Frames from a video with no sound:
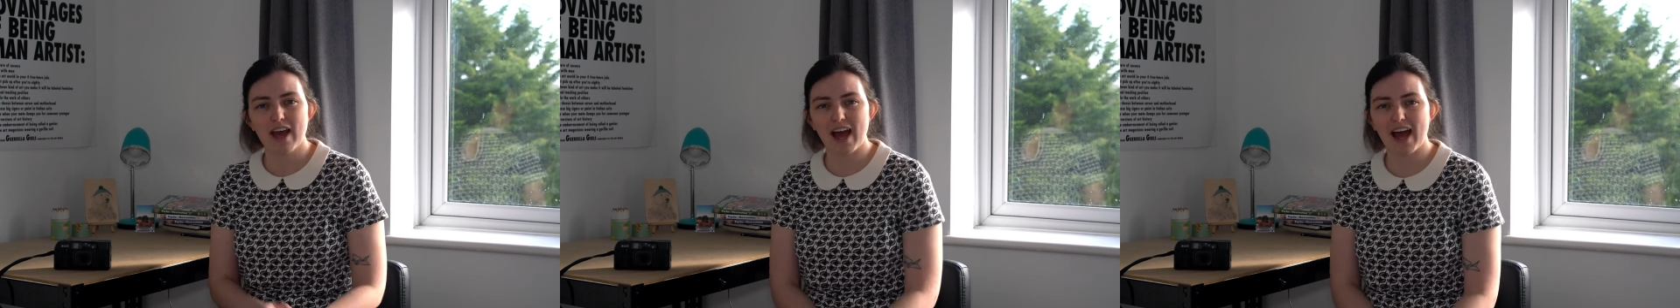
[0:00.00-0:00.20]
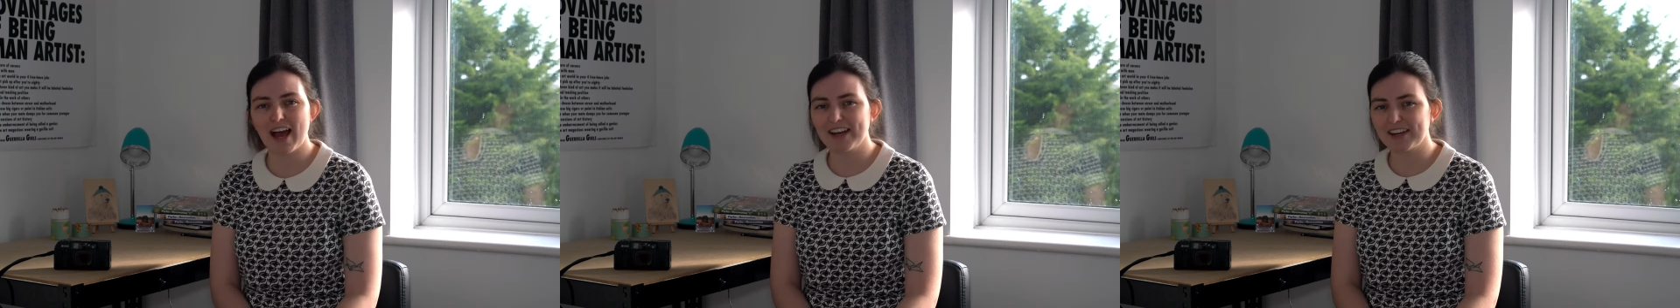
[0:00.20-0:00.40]

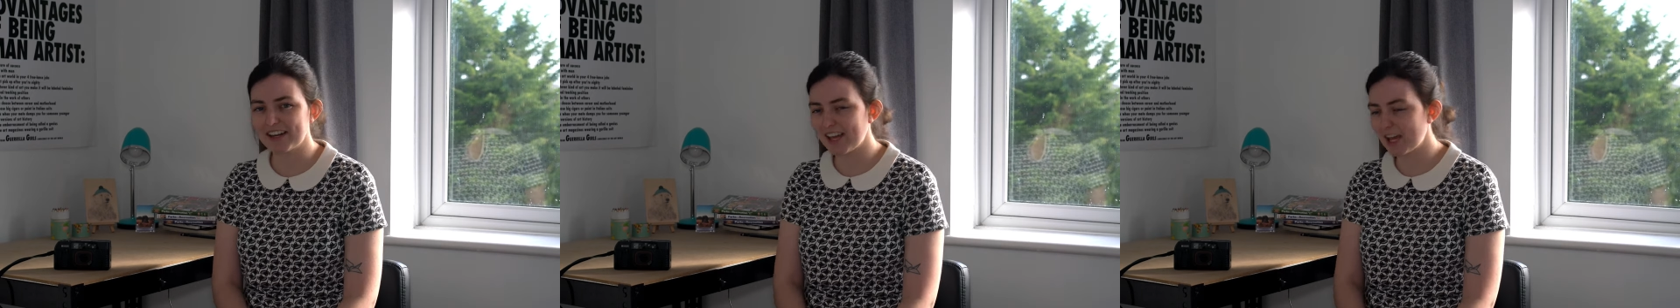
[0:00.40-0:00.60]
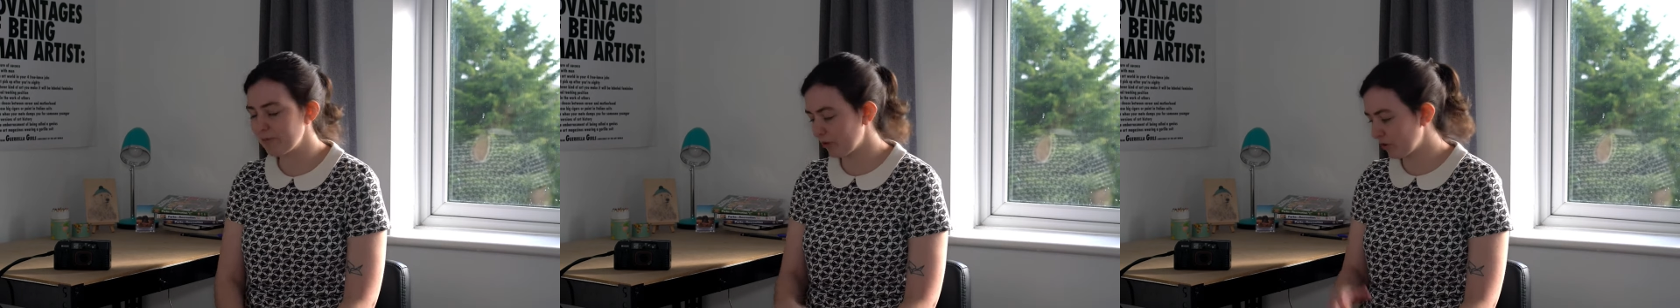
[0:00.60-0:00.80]
and
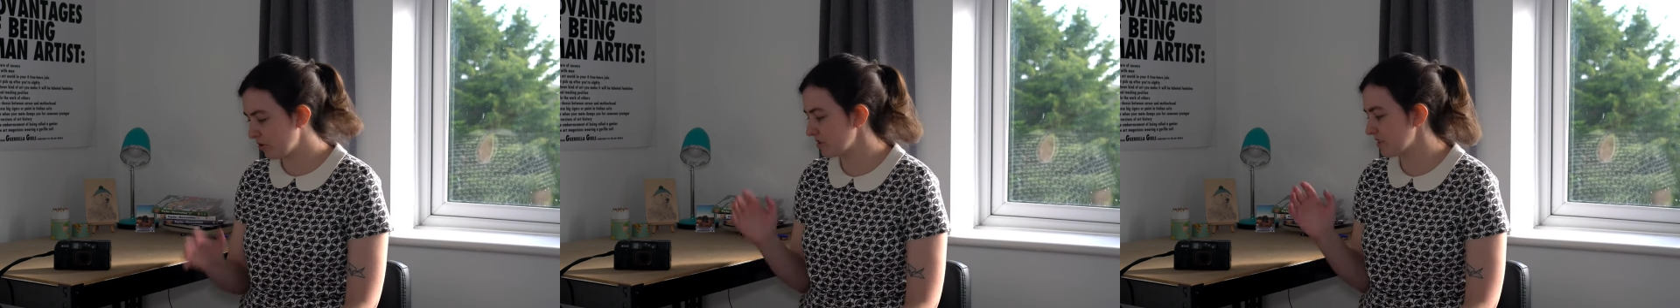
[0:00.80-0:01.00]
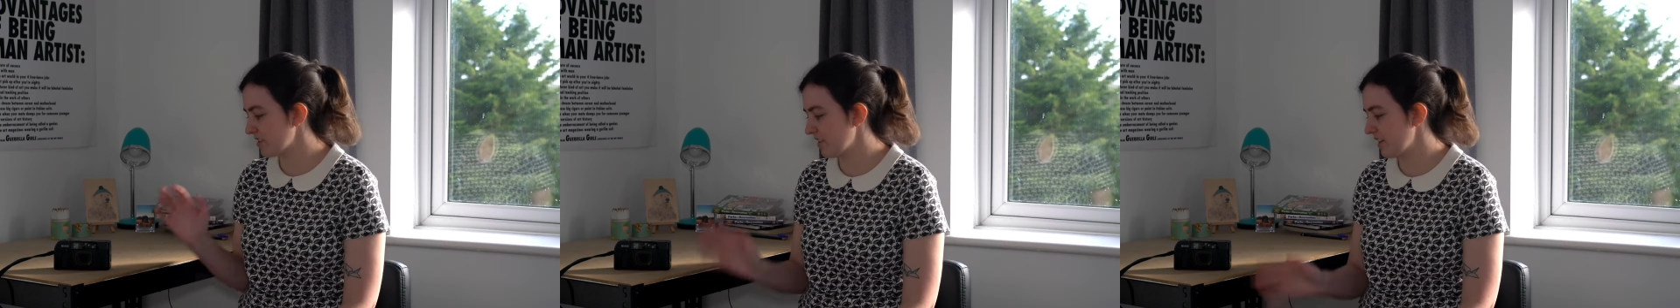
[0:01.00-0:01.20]
I came
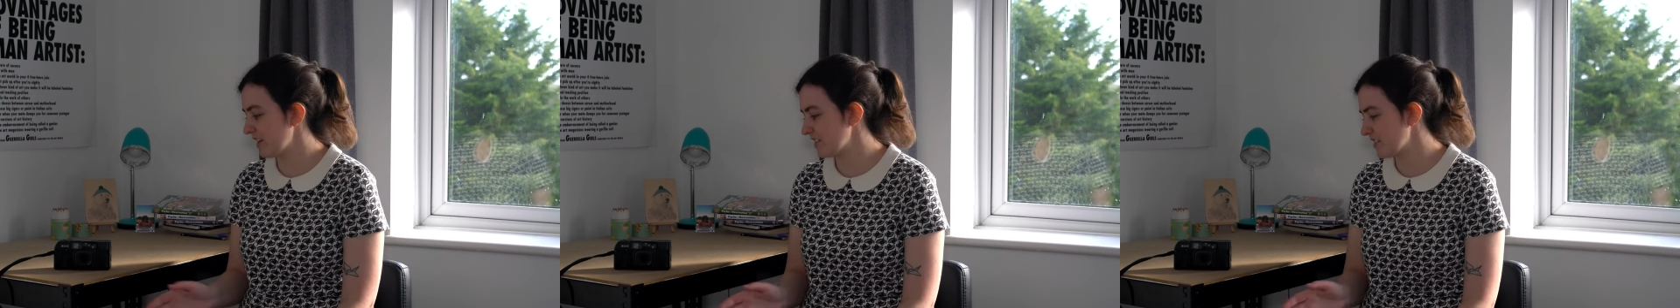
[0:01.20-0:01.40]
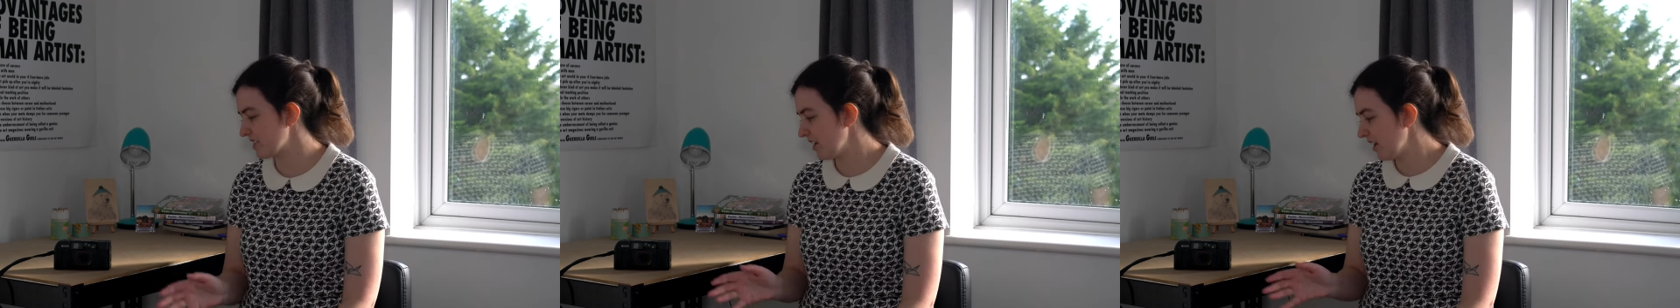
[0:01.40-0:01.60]
across
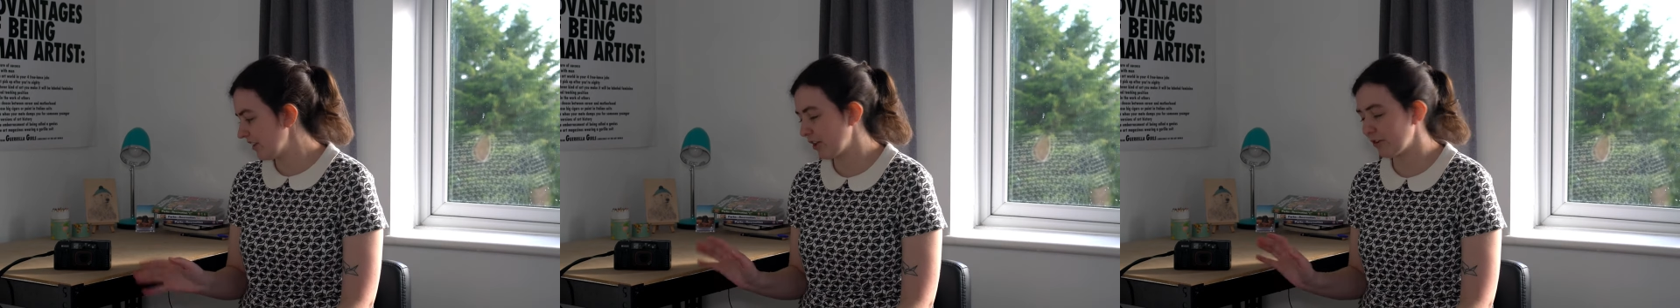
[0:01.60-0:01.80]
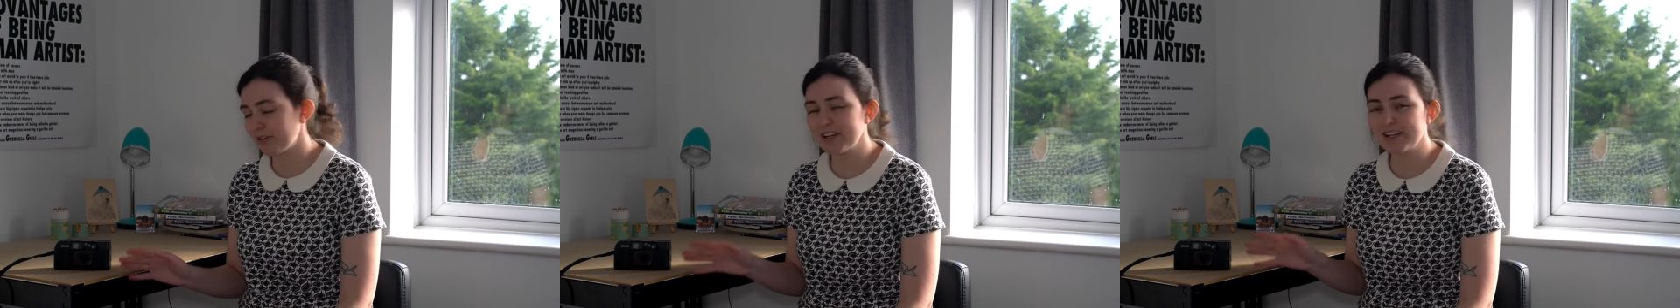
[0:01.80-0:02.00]
this,
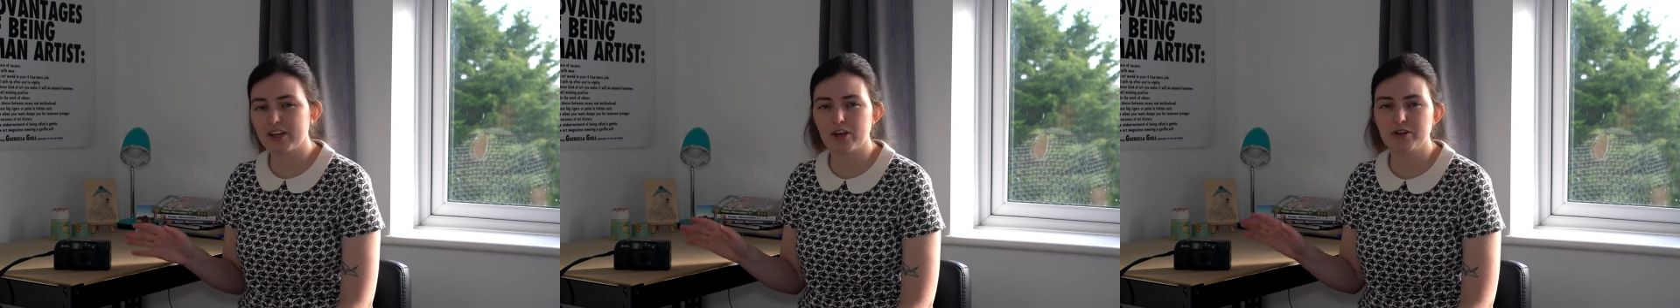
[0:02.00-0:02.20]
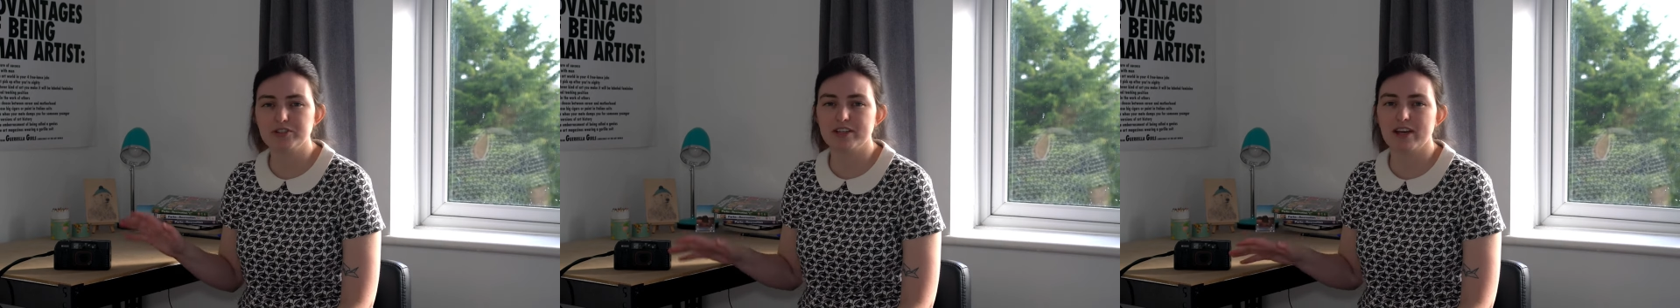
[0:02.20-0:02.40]
the Ricoh
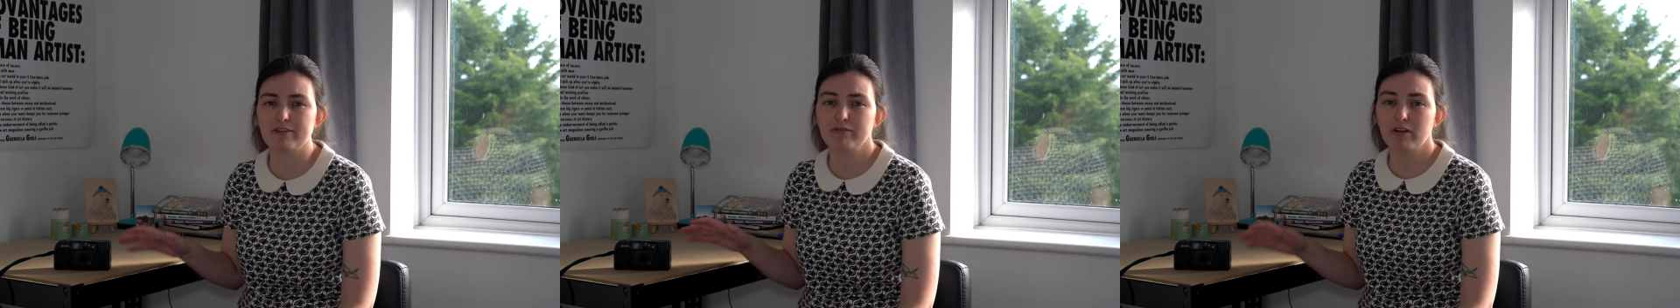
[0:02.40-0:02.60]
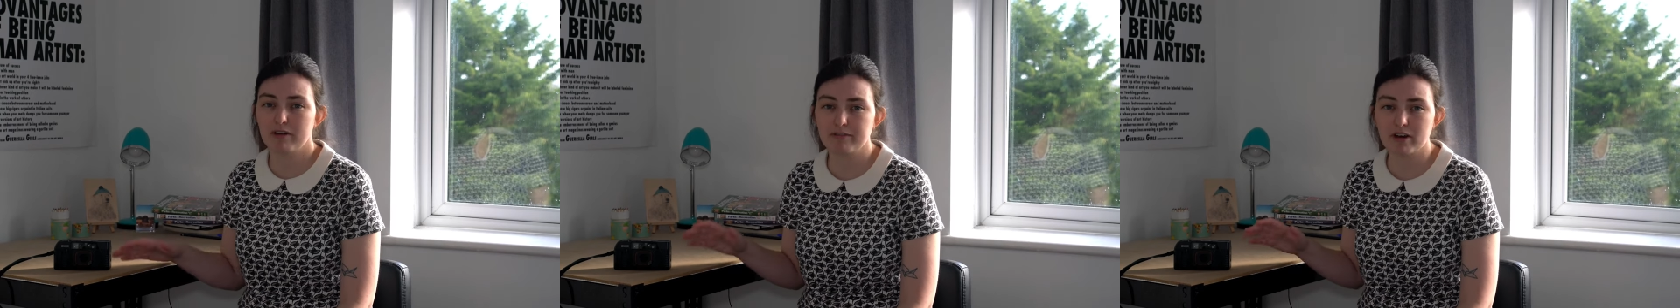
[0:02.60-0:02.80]

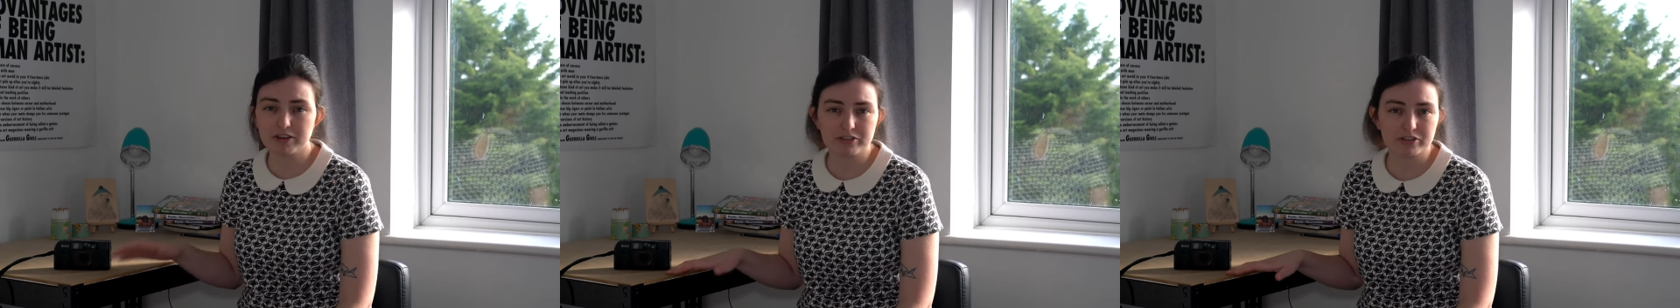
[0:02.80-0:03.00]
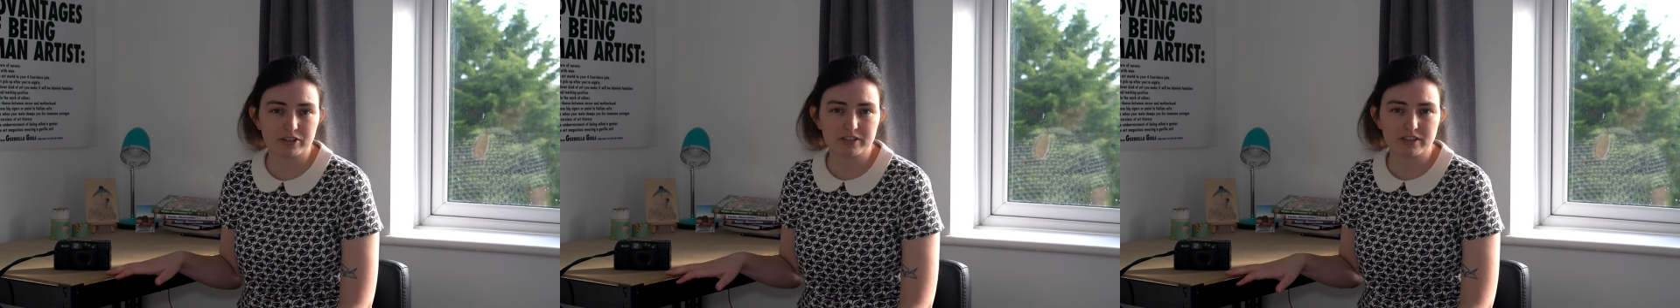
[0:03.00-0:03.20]

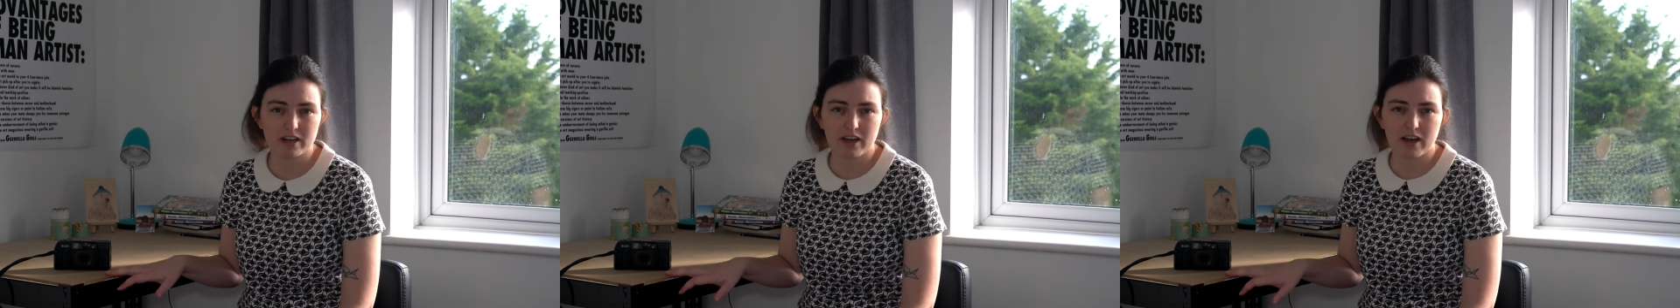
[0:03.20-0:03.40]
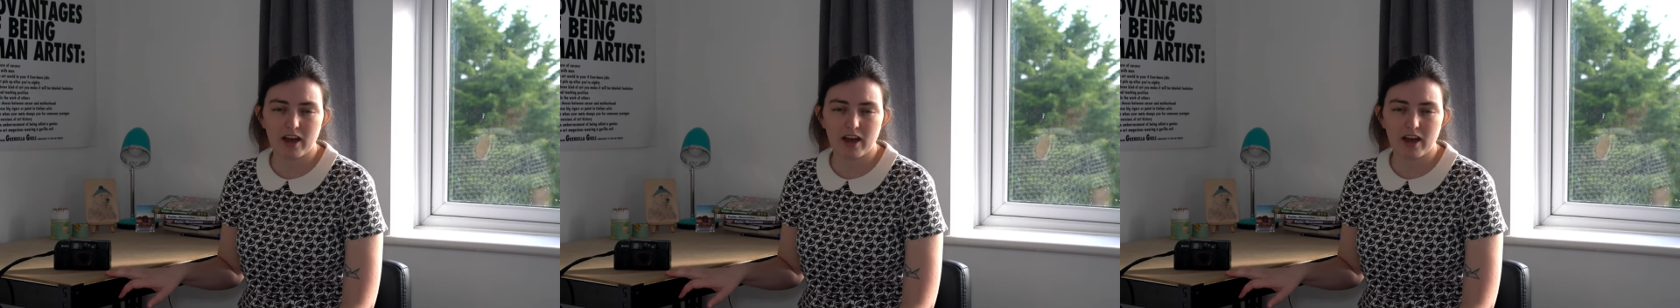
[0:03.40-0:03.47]
TF500,